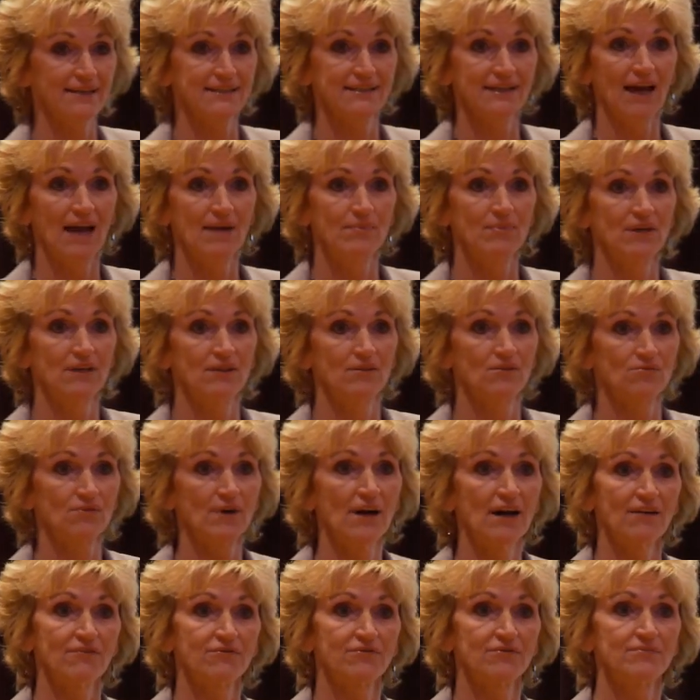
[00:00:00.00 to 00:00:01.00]
a diamond in the
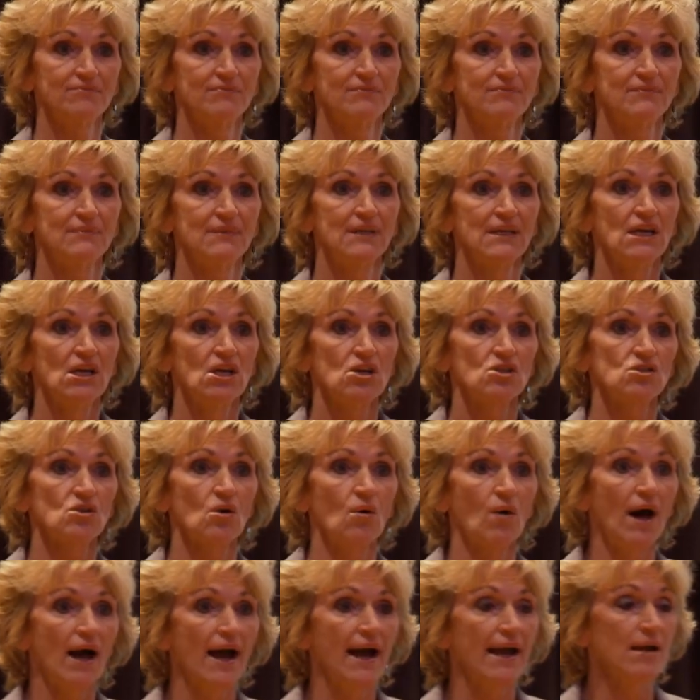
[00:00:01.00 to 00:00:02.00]
rough.
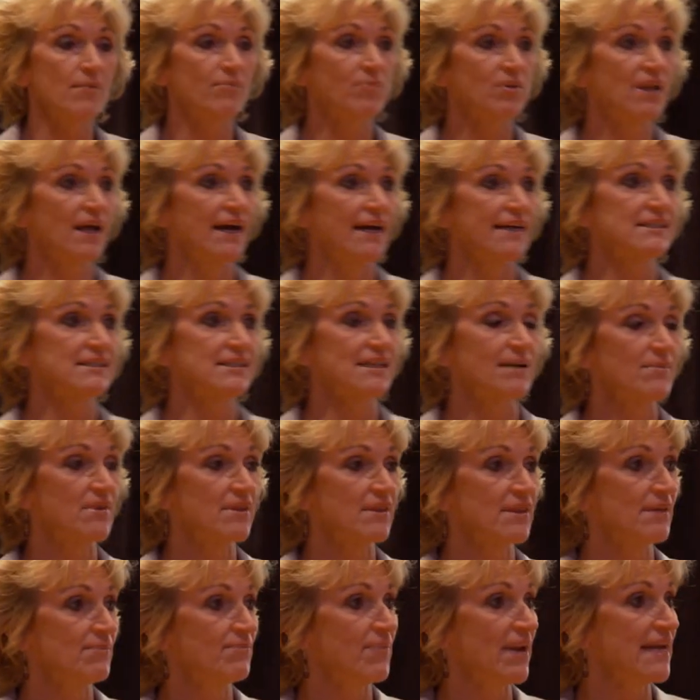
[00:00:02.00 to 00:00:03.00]
So I applied some of
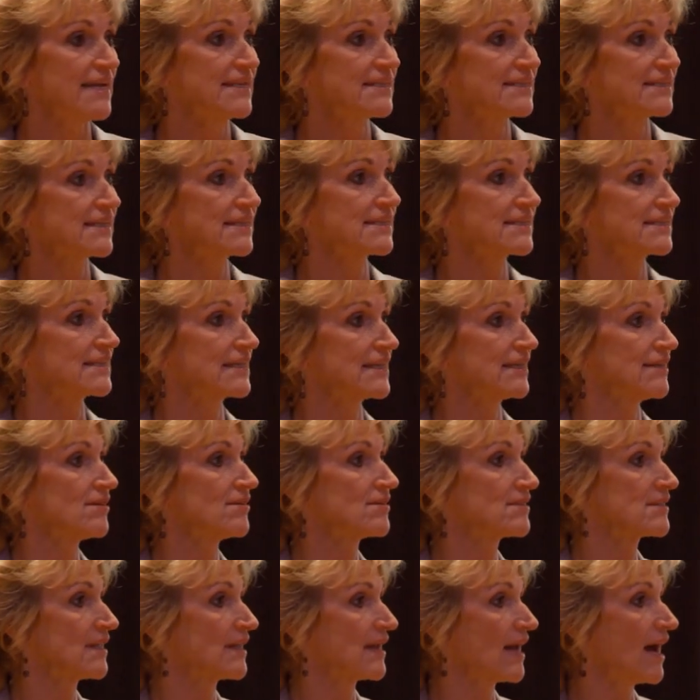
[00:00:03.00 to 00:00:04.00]
the basic
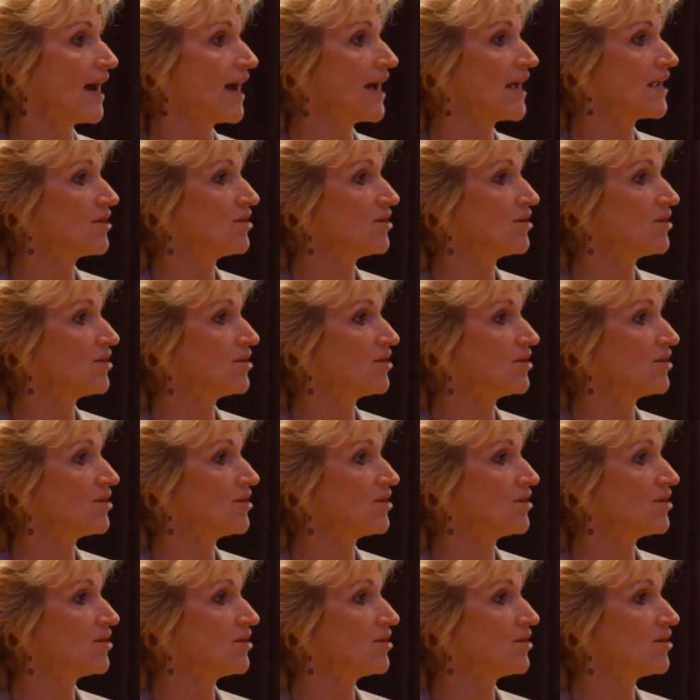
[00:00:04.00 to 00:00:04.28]
skills that I